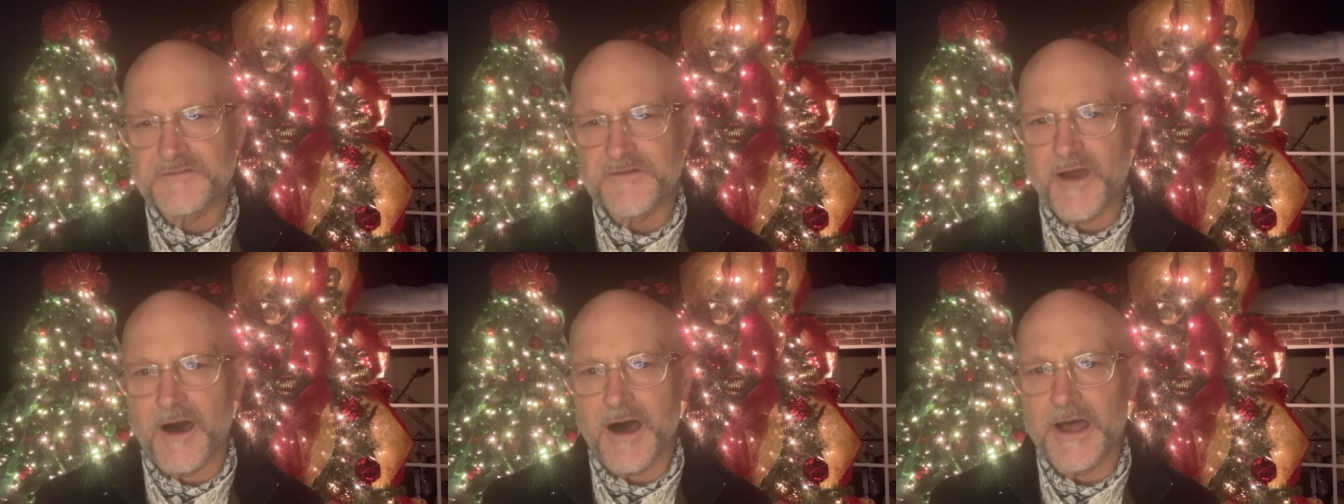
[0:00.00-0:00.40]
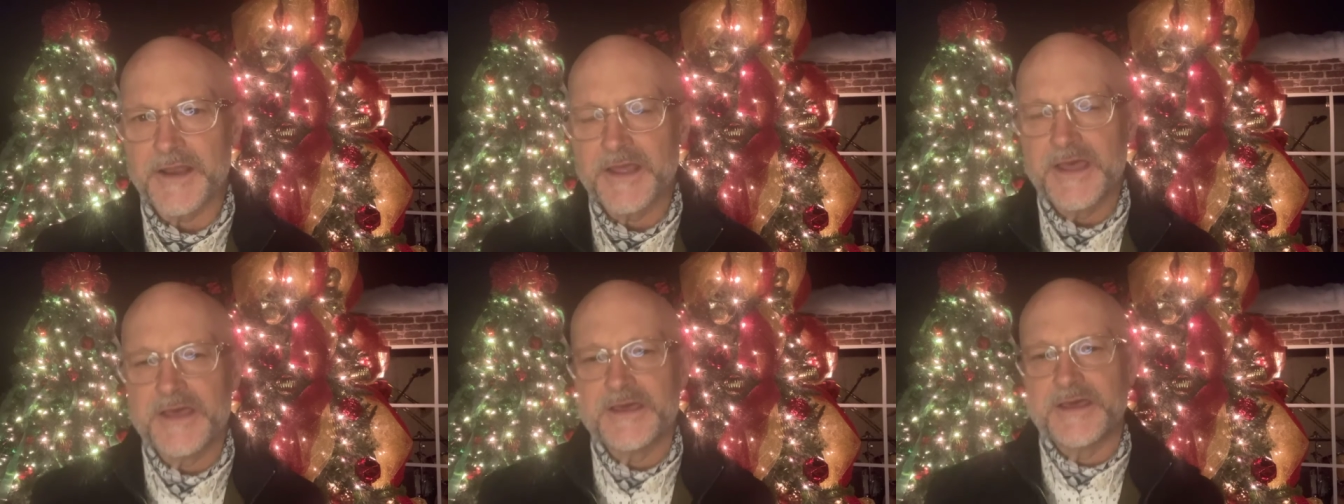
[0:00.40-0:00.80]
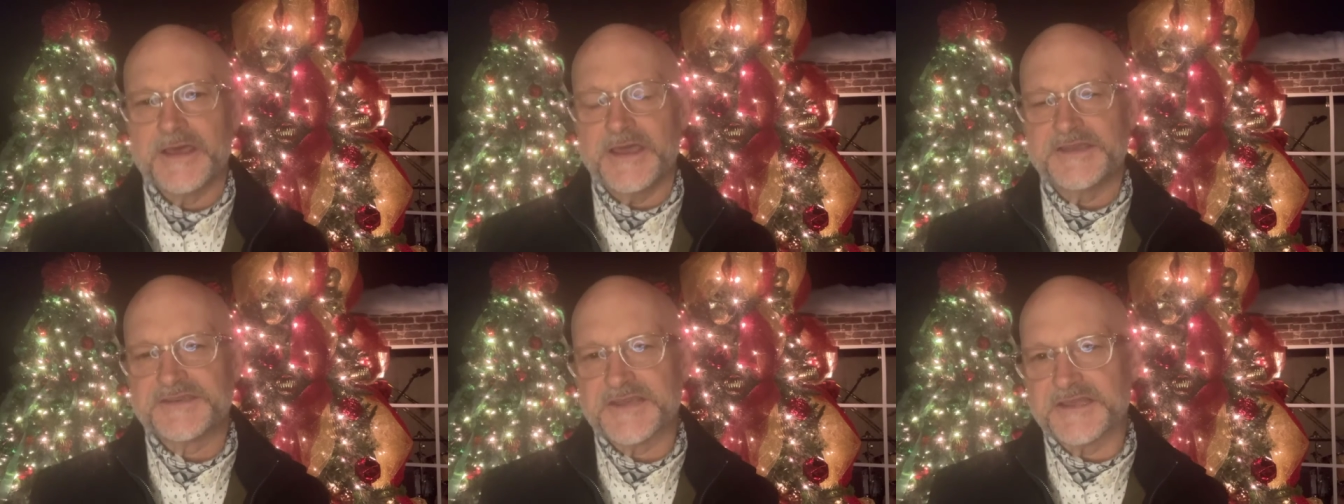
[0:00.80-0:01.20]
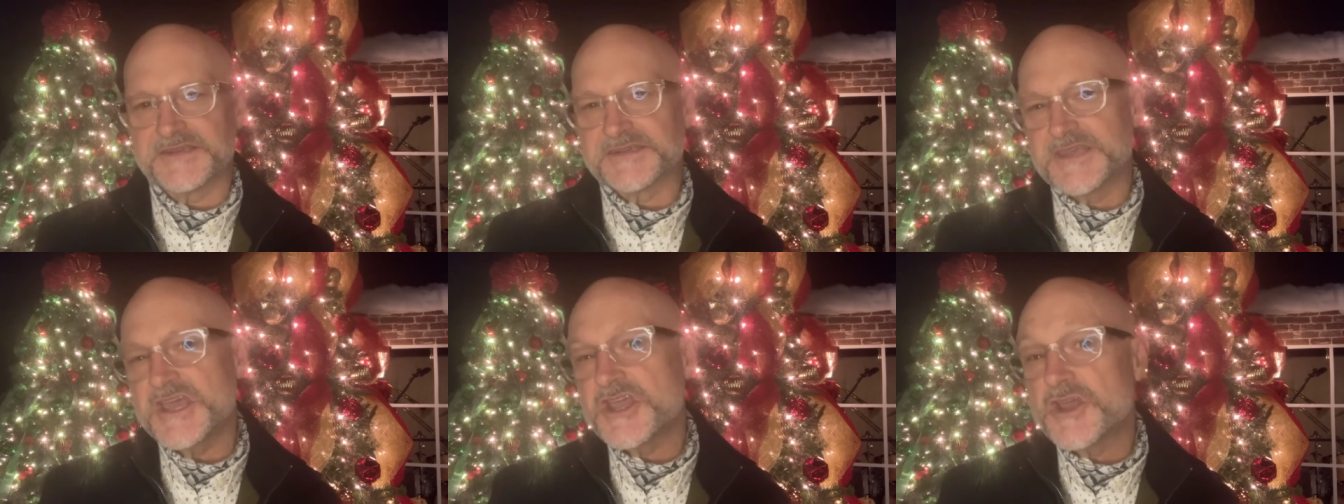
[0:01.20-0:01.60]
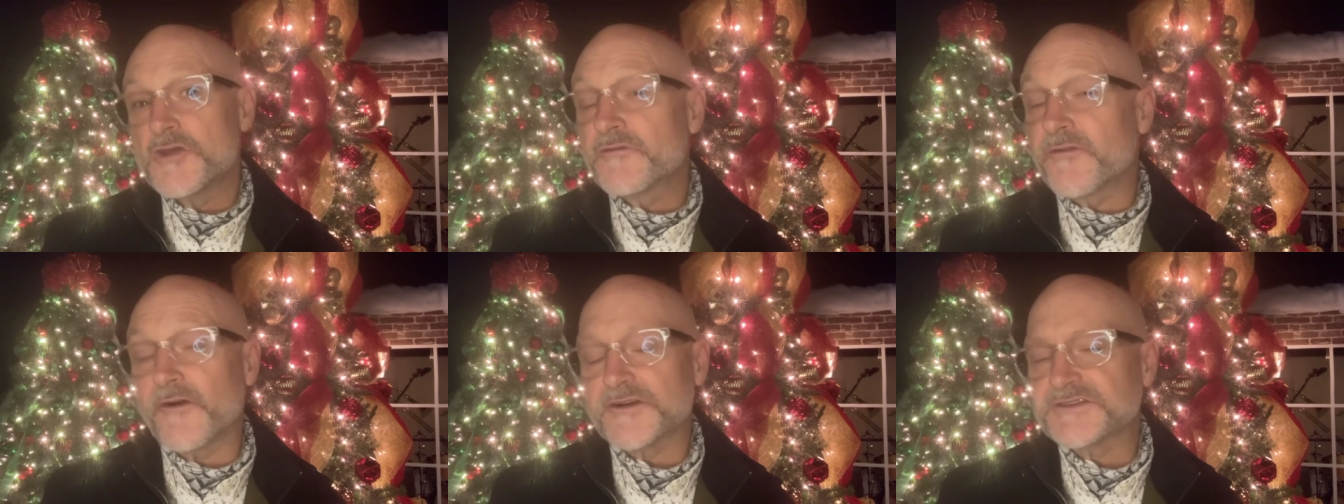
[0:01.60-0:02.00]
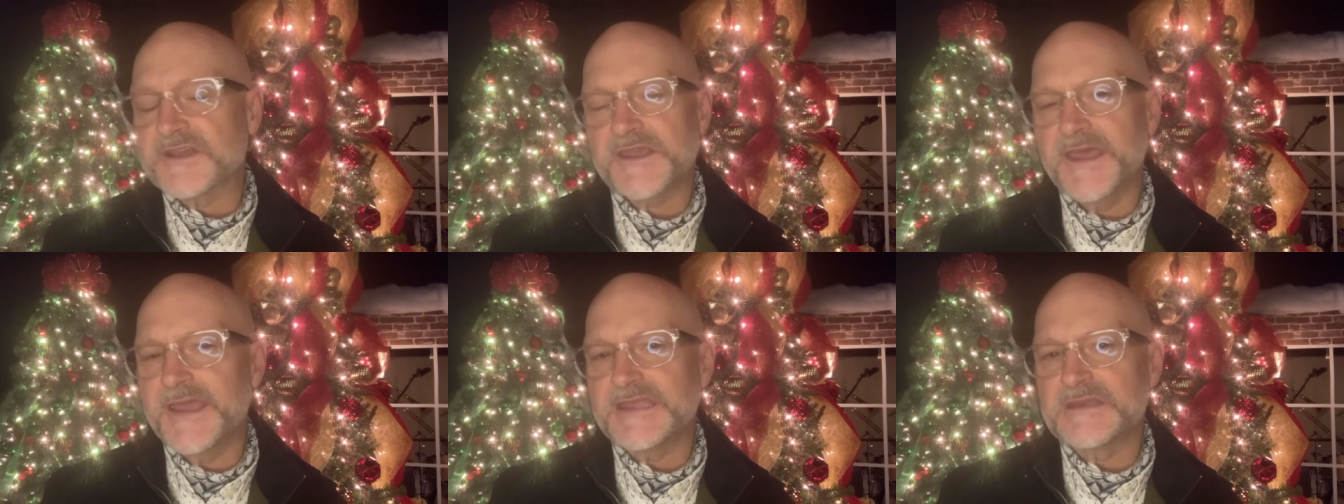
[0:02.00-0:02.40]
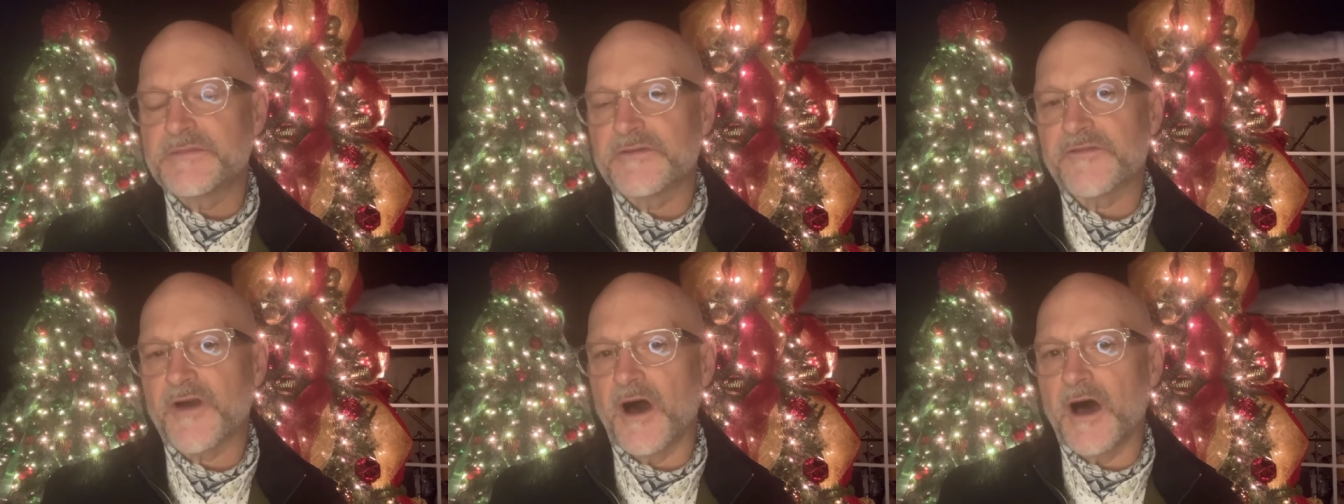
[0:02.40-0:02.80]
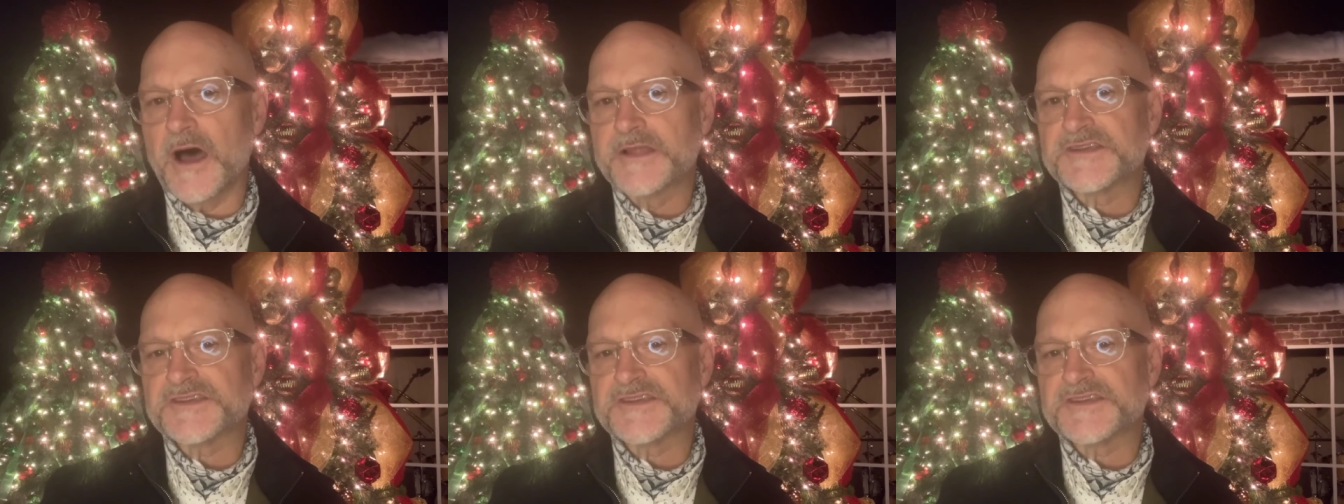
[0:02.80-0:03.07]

God. He said, Seek you first the kingdom of God.